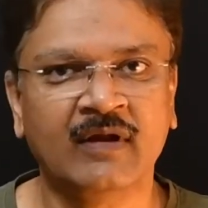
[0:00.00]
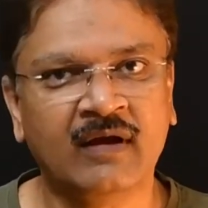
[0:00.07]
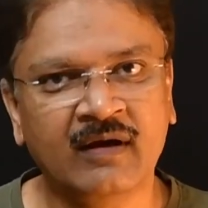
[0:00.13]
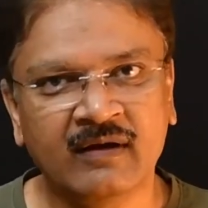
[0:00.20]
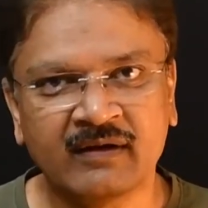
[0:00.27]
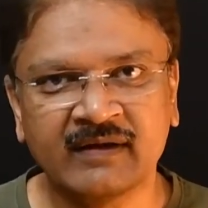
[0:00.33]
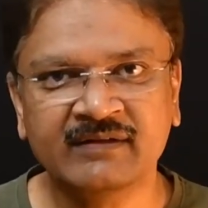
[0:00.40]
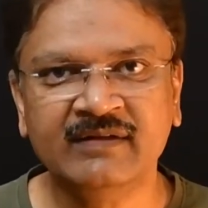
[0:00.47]

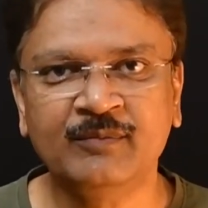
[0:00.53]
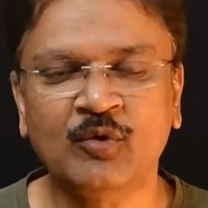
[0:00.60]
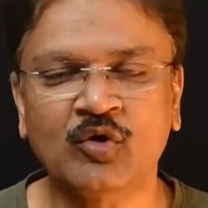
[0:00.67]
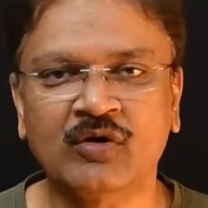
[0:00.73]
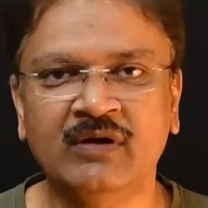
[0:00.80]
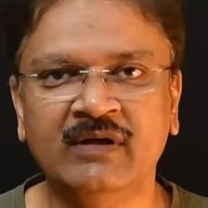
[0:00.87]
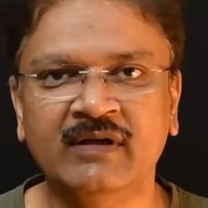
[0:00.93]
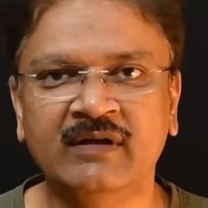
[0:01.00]

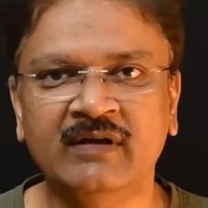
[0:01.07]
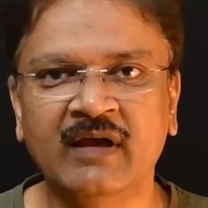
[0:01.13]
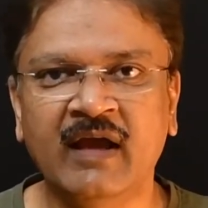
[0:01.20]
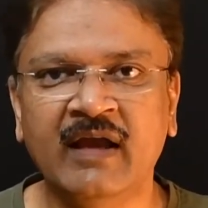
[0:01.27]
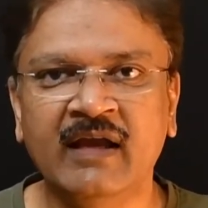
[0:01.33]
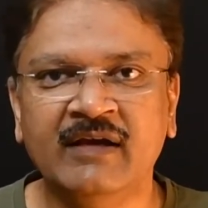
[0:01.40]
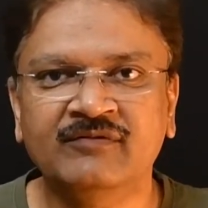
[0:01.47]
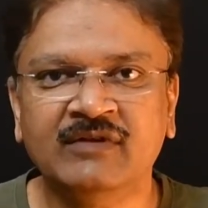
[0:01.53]
Reciprocally,
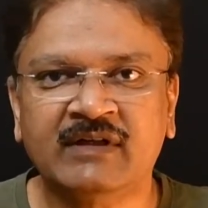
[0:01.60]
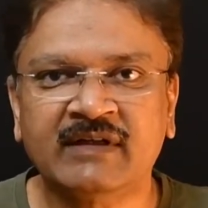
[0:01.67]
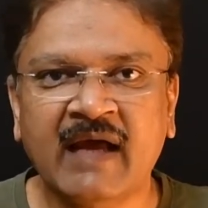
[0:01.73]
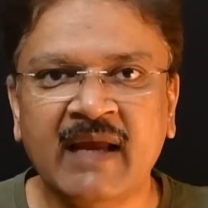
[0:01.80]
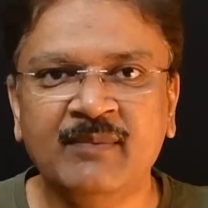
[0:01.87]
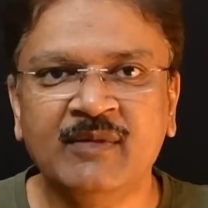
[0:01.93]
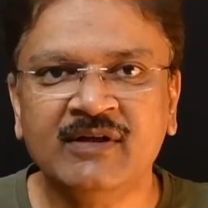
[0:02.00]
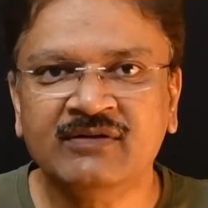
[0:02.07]
if the
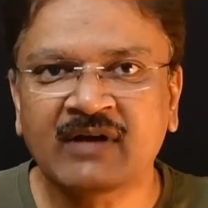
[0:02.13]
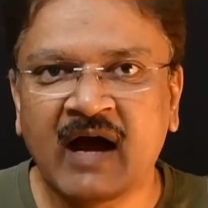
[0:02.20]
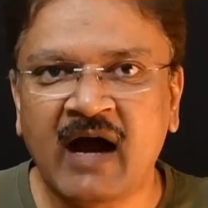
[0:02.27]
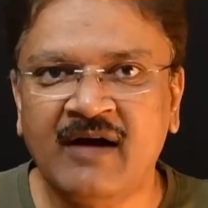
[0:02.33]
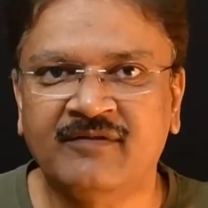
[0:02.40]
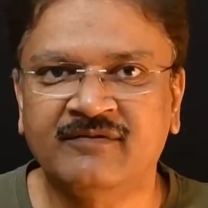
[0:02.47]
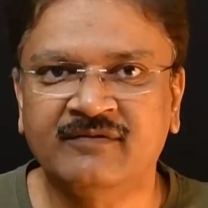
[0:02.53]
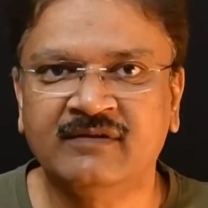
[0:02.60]
time is
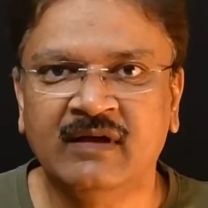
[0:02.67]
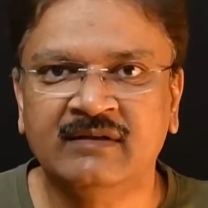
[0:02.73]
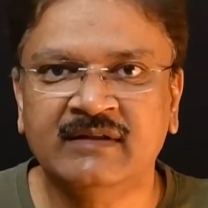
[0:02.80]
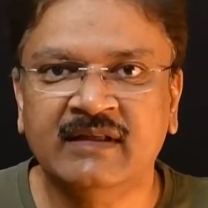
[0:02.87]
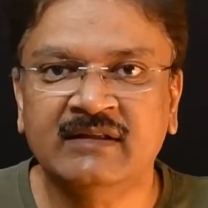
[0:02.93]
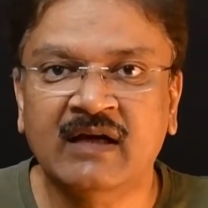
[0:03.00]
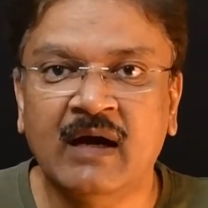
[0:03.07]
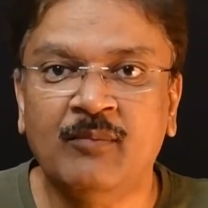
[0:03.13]
halved,
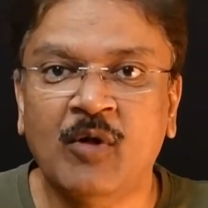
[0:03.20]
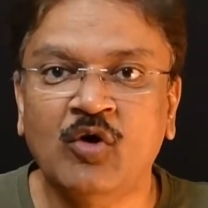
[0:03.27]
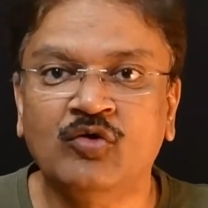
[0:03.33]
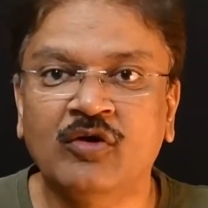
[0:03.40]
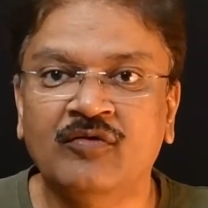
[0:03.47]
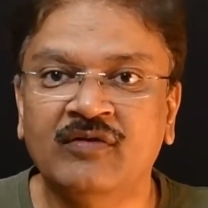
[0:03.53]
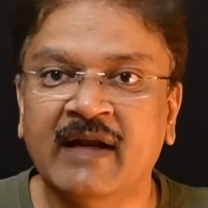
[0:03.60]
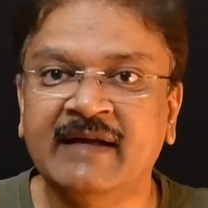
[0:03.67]
then the amount
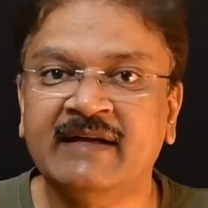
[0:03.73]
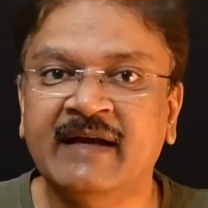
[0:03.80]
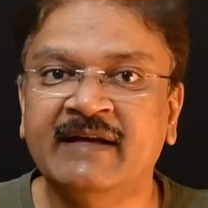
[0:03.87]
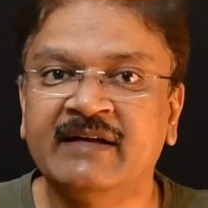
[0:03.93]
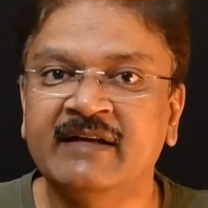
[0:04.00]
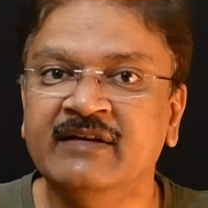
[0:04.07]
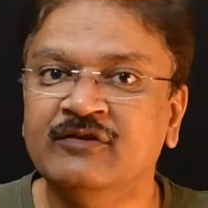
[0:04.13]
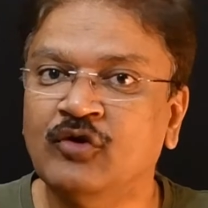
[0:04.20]
of light
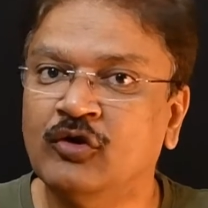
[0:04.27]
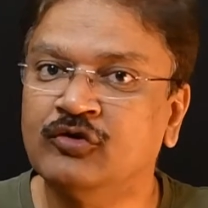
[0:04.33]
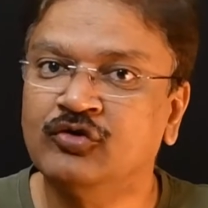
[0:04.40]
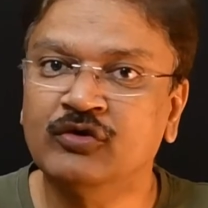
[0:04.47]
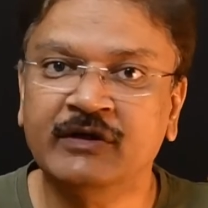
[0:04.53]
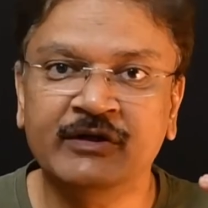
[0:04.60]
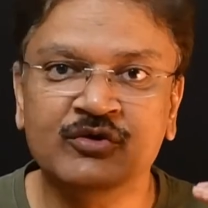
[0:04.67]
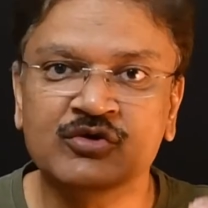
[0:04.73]
entry is also
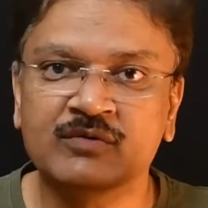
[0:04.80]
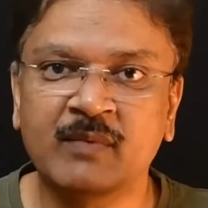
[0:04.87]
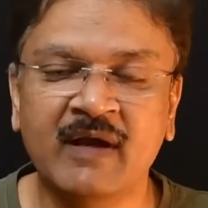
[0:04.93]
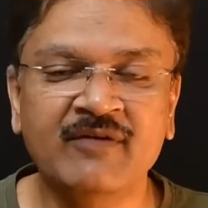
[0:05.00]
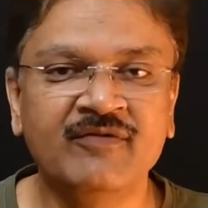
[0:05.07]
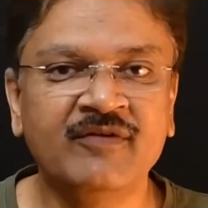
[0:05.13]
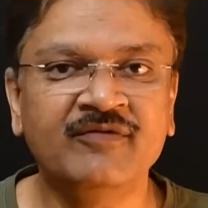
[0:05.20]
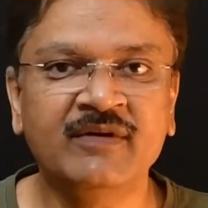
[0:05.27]
reduced by
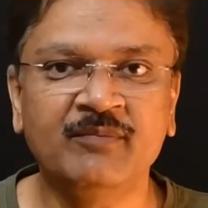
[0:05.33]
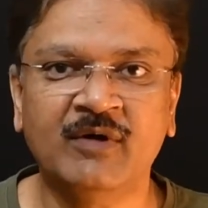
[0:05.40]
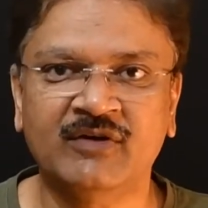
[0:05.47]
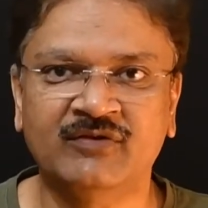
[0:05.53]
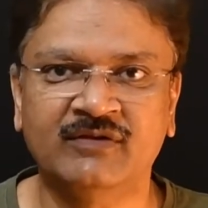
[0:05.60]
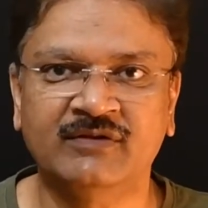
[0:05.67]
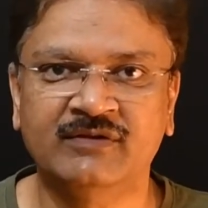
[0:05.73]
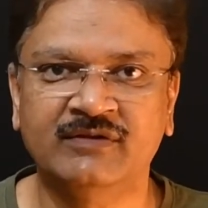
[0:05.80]
50%.